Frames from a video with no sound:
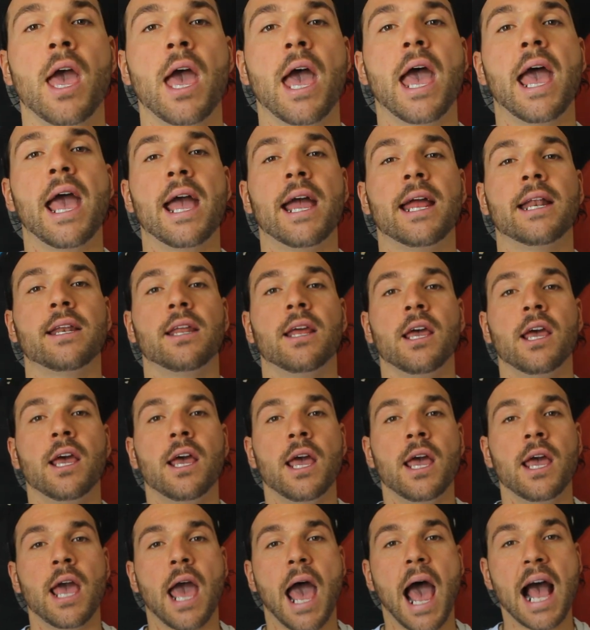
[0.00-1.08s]
And
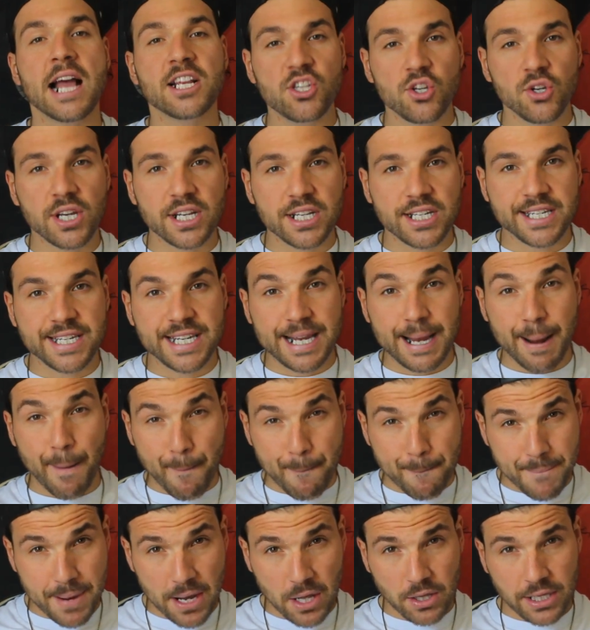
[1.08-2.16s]
as you can see,
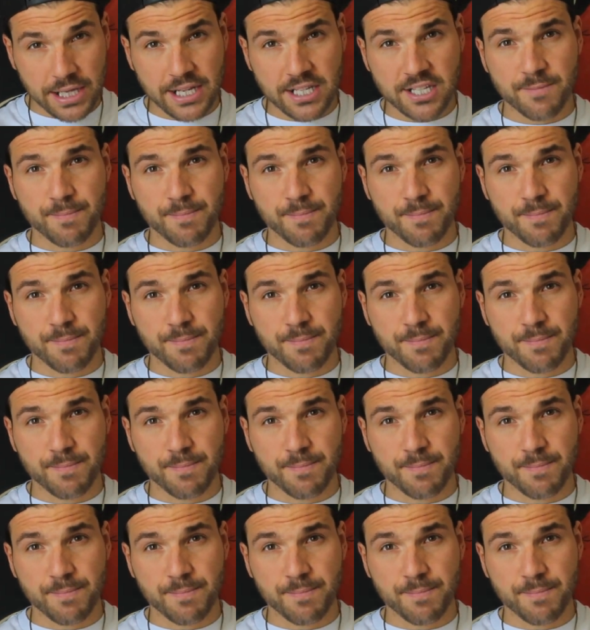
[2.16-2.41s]
millions